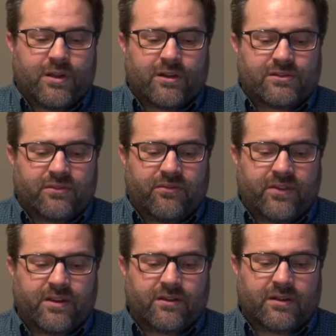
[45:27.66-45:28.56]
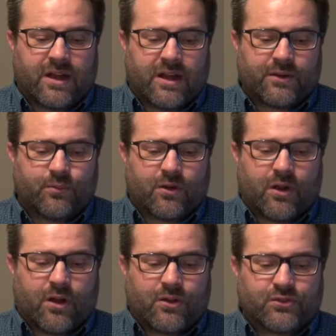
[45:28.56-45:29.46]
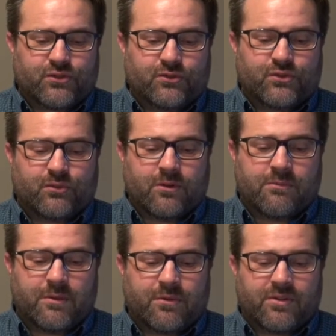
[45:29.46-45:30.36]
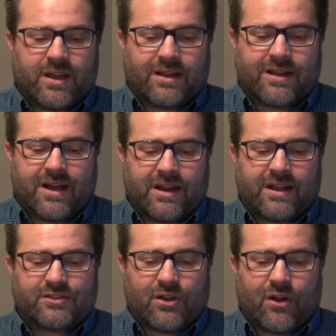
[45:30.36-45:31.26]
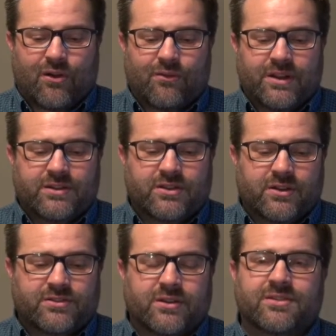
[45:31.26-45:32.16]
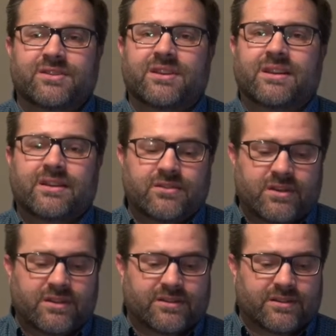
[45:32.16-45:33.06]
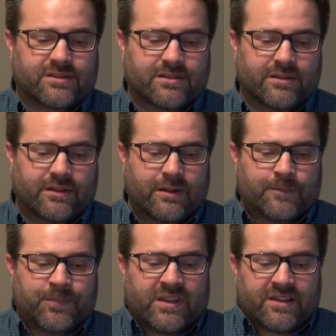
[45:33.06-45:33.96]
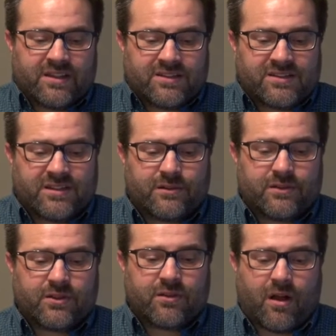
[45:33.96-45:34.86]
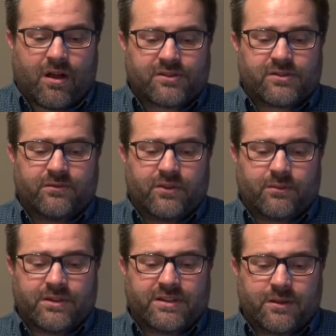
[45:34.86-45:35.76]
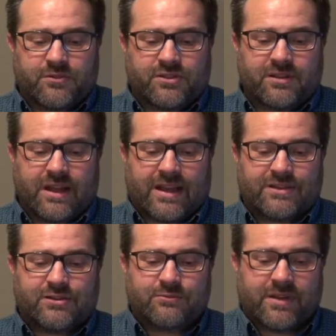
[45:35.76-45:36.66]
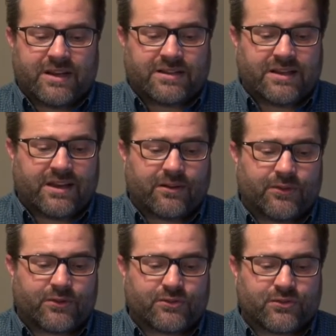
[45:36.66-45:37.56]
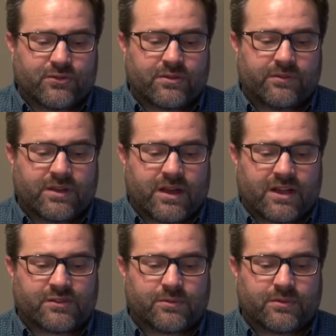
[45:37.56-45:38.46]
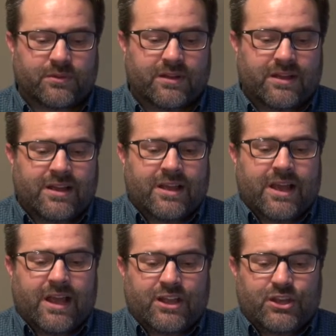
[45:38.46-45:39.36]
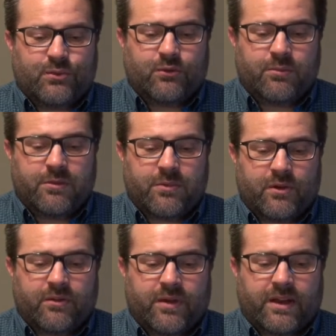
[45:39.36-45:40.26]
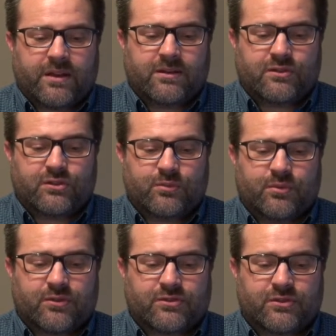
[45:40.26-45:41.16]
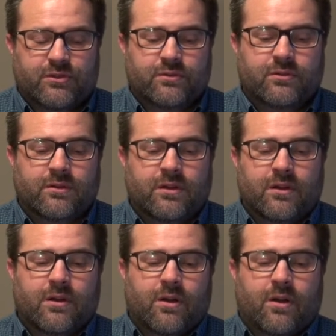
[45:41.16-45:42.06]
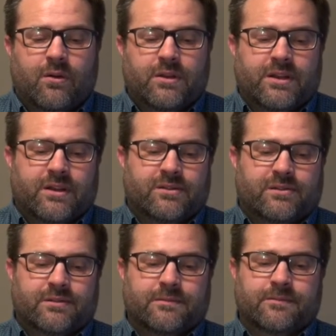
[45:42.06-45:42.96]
are to fear God, we're also to remember that God has already judged our sin in Jesus. Consider the cost of your redemption as you meditate on the truth of the gospel, and you will be motivated to pursue holiness."